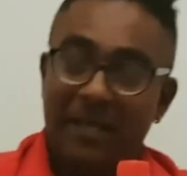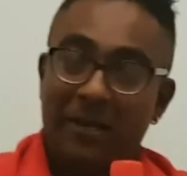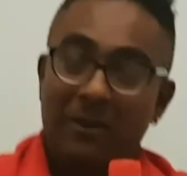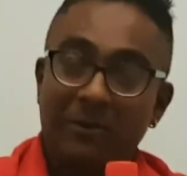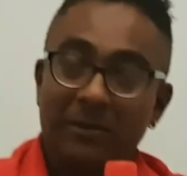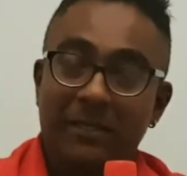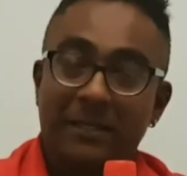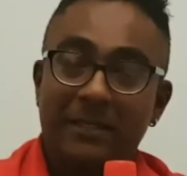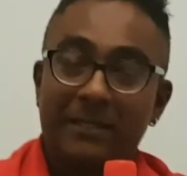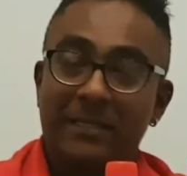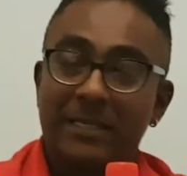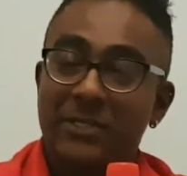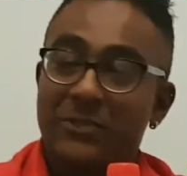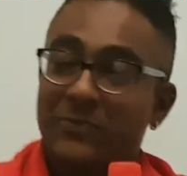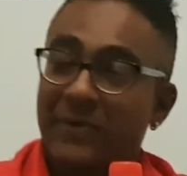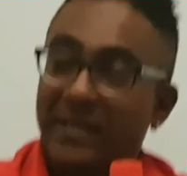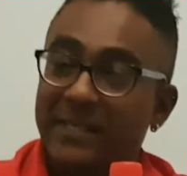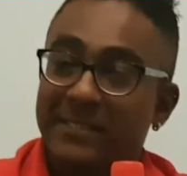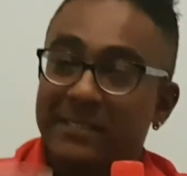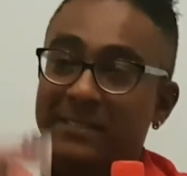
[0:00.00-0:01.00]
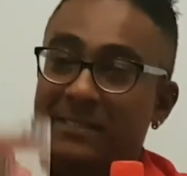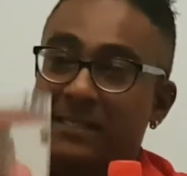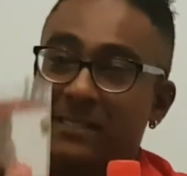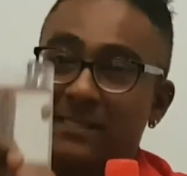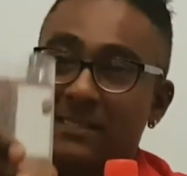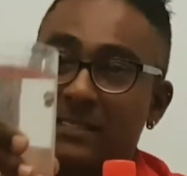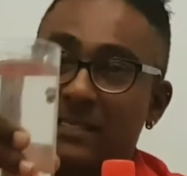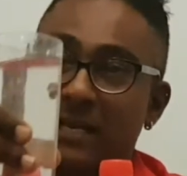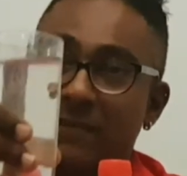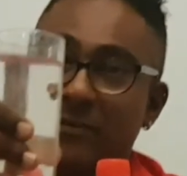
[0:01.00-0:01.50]
Look, these raisins are
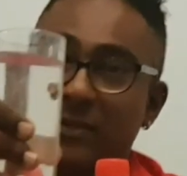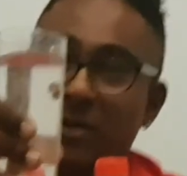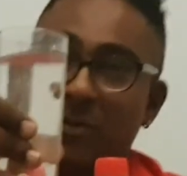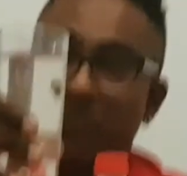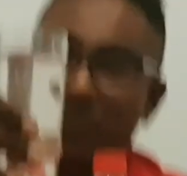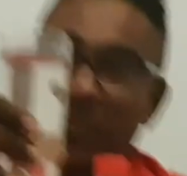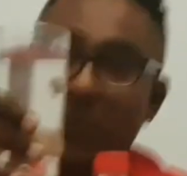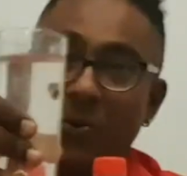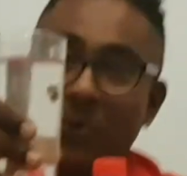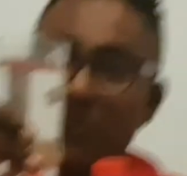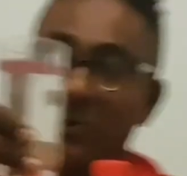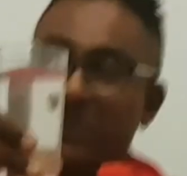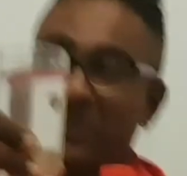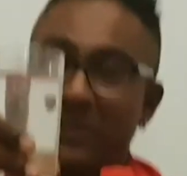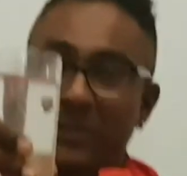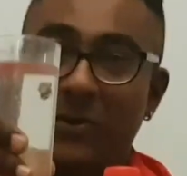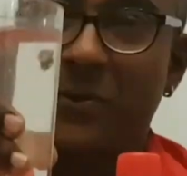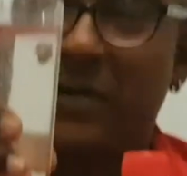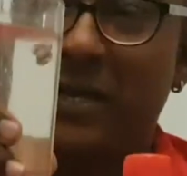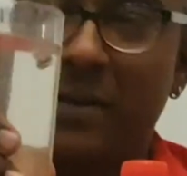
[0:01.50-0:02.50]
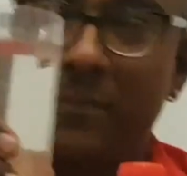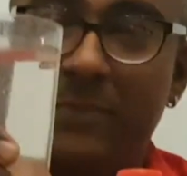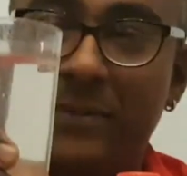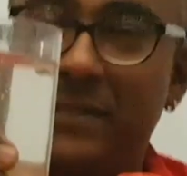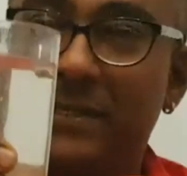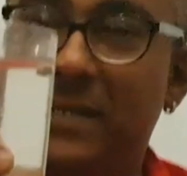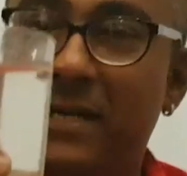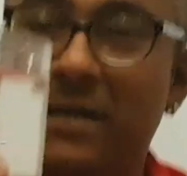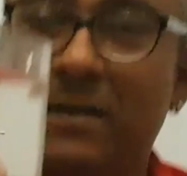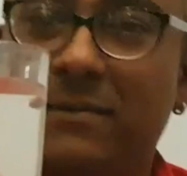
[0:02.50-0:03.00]
still having a ball. They're going up and
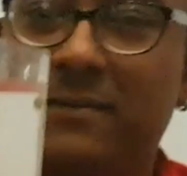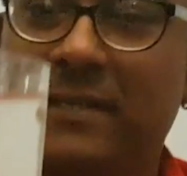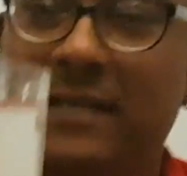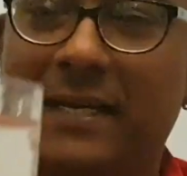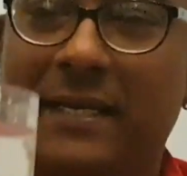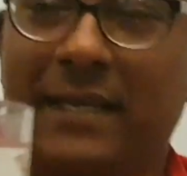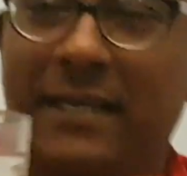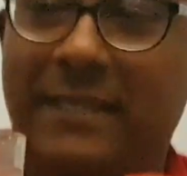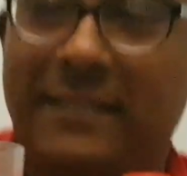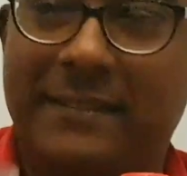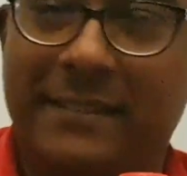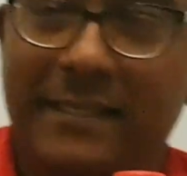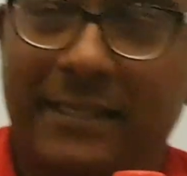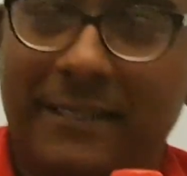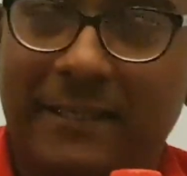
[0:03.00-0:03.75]
down, and